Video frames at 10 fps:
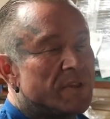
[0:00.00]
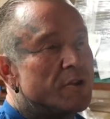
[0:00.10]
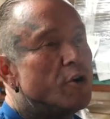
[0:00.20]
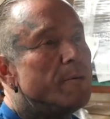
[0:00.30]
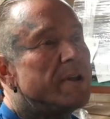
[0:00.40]

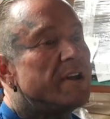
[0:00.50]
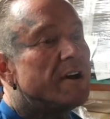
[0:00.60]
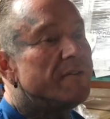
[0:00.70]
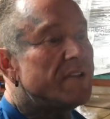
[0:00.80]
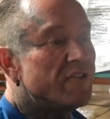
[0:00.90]
Normally,
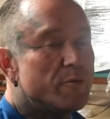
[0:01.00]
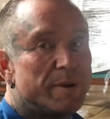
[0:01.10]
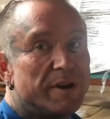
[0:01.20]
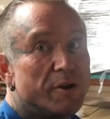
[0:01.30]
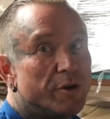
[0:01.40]
I've never
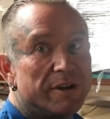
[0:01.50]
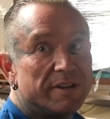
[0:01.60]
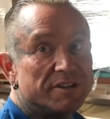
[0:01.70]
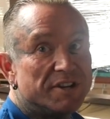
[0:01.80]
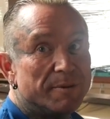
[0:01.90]
been hurt in
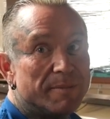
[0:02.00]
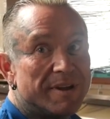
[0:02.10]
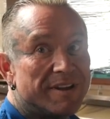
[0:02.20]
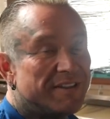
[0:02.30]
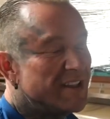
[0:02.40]
the gym.
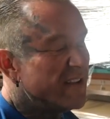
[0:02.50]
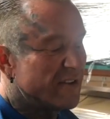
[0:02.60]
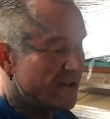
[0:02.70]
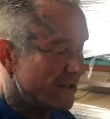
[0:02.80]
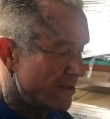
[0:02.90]

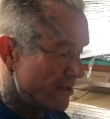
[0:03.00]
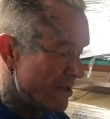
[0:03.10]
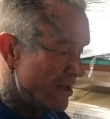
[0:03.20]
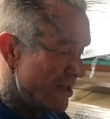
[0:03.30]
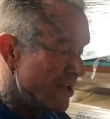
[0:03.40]
Never.
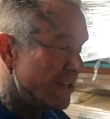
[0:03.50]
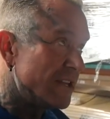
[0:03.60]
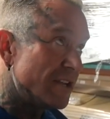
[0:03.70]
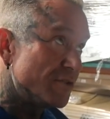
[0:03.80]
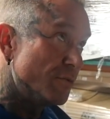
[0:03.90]

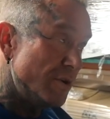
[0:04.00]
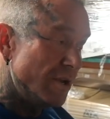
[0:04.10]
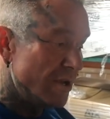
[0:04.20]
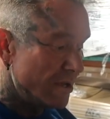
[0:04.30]
Touch wood.